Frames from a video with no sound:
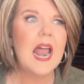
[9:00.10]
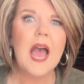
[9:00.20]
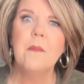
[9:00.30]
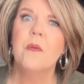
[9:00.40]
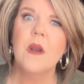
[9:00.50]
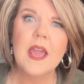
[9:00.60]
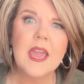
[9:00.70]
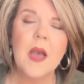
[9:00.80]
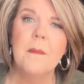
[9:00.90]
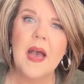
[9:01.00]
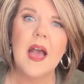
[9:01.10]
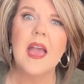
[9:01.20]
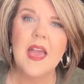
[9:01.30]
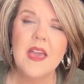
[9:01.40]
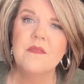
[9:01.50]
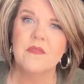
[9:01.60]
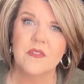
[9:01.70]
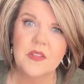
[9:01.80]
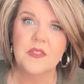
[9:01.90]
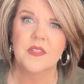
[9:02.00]
I pray about
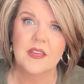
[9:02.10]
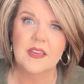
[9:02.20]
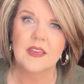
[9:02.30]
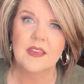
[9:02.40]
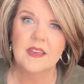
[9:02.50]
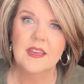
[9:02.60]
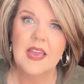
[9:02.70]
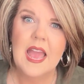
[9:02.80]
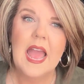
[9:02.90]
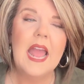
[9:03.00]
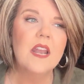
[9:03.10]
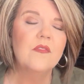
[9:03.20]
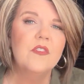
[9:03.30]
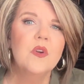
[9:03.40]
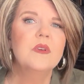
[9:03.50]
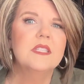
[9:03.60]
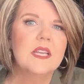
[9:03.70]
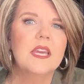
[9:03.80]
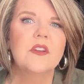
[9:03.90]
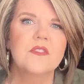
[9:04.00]
everything. And if you was
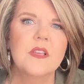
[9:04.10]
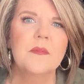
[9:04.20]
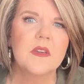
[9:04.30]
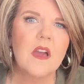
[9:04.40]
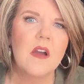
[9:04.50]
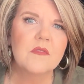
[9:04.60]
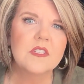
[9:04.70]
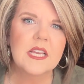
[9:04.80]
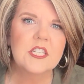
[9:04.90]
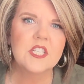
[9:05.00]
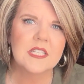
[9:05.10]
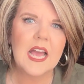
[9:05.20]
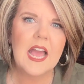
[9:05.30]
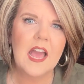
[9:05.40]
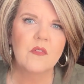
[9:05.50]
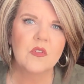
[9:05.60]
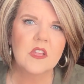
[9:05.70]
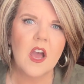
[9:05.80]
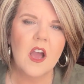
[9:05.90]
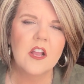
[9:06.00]
to hear some of the conversations I have with
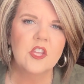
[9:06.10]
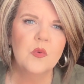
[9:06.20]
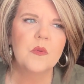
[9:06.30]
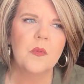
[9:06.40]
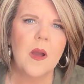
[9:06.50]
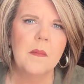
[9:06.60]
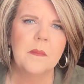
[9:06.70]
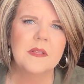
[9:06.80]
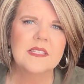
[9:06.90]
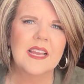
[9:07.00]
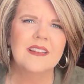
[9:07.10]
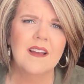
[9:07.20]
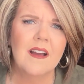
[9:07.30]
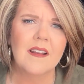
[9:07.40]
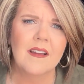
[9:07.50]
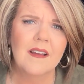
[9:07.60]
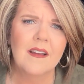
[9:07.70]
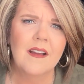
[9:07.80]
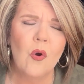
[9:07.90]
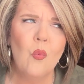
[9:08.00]
God, you would probably say, Donna,
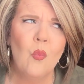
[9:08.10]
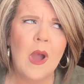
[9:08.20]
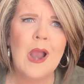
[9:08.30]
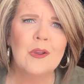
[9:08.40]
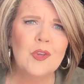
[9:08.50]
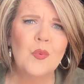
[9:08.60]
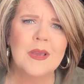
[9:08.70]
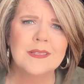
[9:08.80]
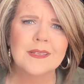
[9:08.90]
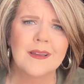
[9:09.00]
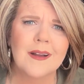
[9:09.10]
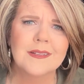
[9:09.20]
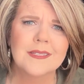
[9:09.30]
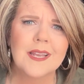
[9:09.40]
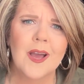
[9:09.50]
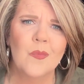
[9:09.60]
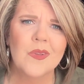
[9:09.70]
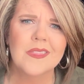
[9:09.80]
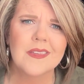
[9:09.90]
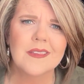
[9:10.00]
why are you wasting God's time
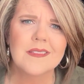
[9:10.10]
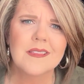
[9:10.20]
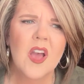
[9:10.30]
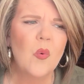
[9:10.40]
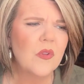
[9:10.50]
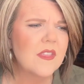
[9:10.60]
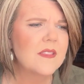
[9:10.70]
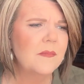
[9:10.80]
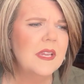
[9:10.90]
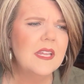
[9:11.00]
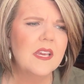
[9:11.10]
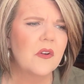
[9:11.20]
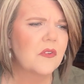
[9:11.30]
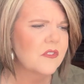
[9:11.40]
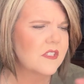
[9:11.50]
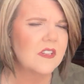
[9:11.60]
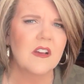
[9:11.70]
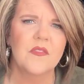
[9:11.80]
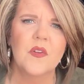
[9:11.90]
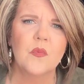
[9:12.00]
with this, with this mediocre
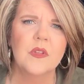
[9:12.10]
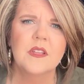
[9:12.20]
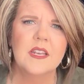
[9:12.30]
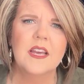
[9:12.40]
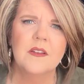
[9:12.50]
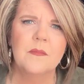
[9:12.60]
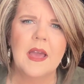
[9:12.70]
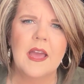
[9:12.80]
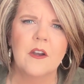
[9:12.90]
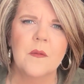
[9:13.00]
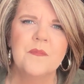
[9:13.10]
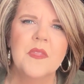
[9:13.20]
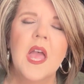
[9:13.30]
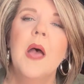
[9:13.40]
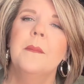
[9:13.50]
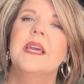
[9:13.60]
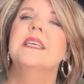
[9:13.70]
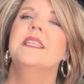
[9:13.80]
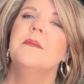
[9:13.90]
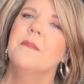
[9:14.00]
stuff that really doesn't matter?
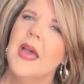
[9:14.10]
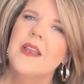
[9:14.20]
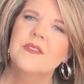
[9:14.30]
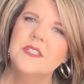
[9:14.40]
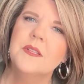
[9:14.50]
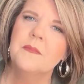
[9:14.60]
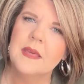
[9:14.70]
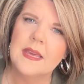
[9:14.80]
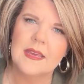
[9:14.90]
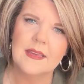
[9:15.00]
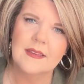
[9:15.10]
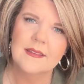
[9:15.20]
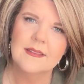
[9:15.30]
Because it matters to me.